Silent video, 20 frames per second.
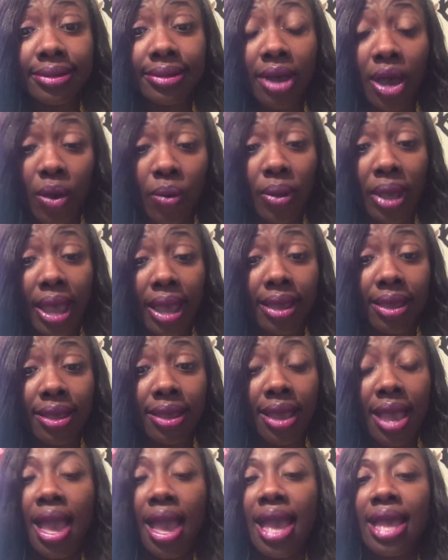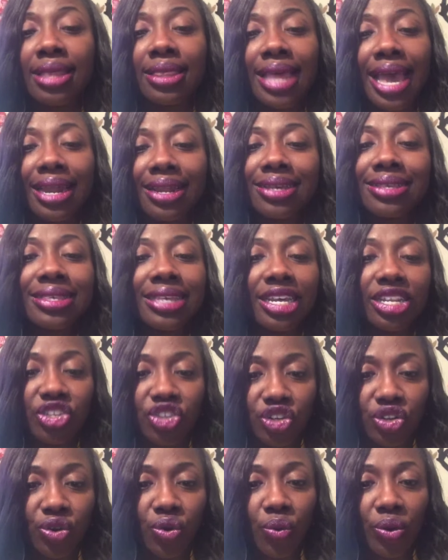Okay, that is a
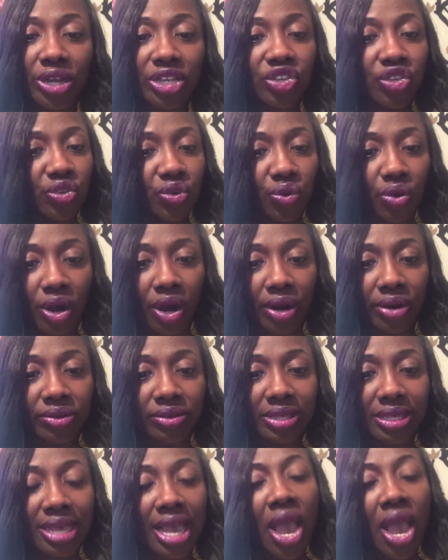generational curse.